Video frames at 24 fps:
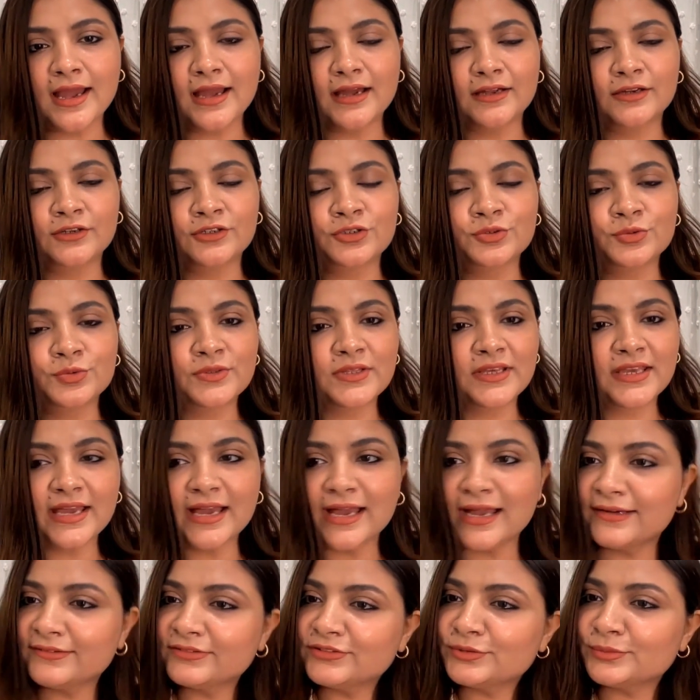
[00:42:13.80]
Do they
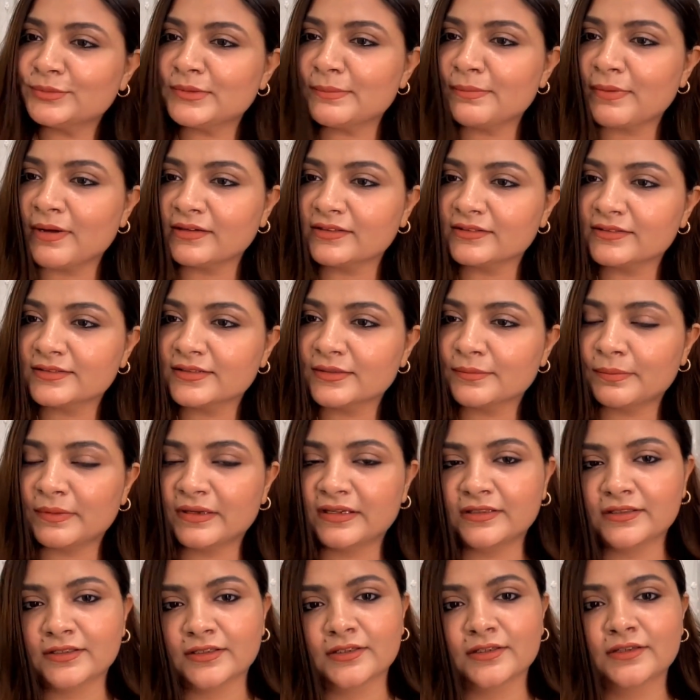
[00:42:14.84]
have to be
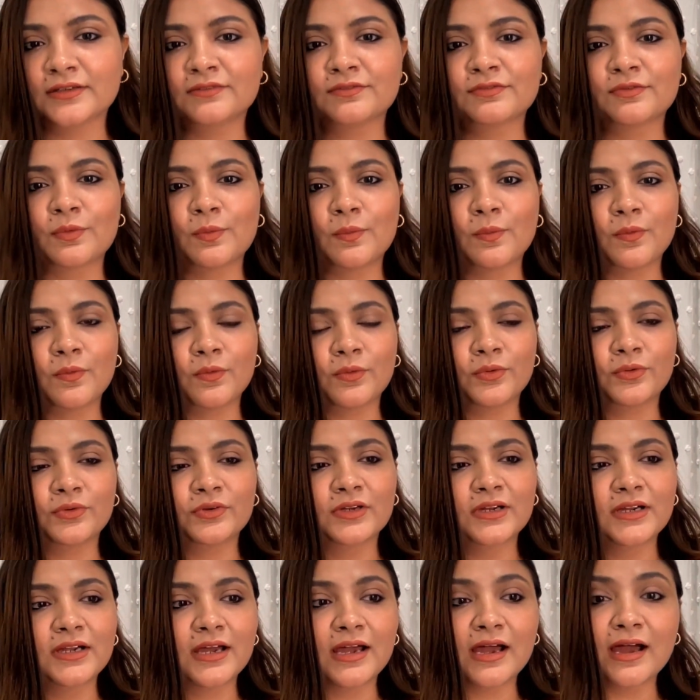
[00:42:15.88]
participative, or
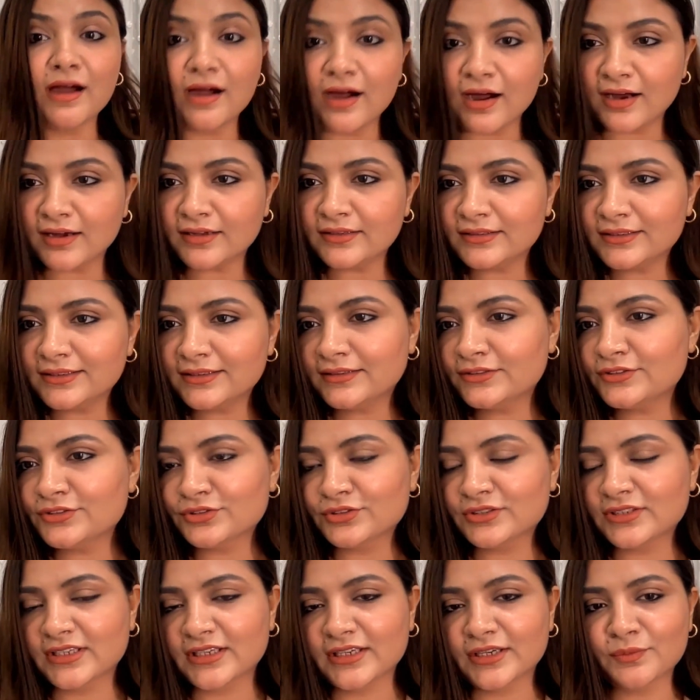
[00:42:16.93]
are they
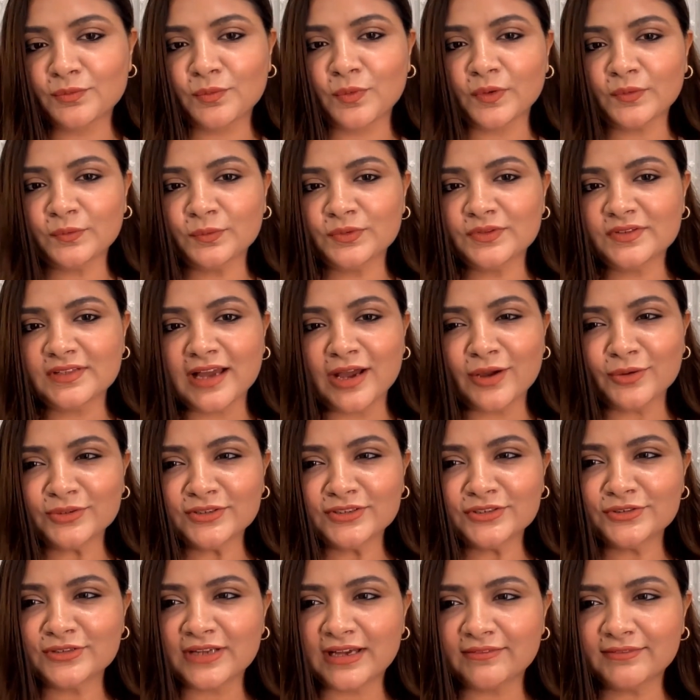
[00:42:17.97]
today? How did you
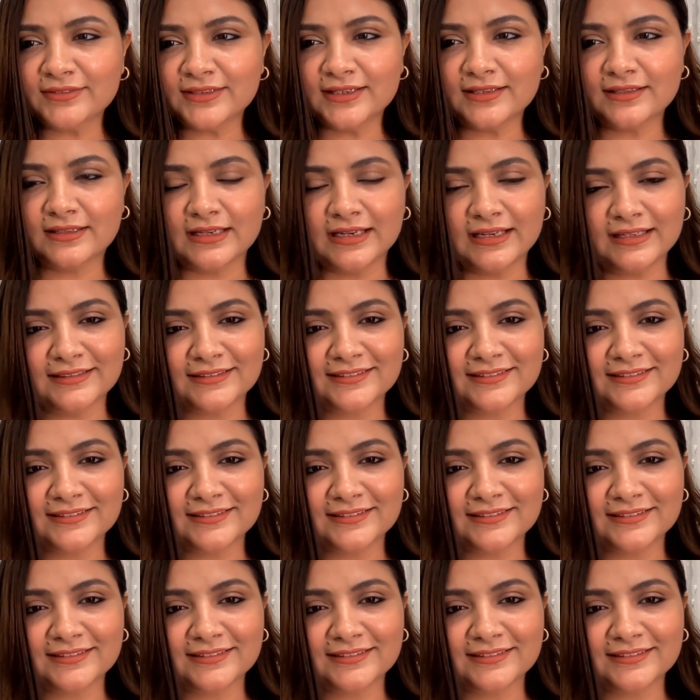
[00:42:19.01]
navigate that?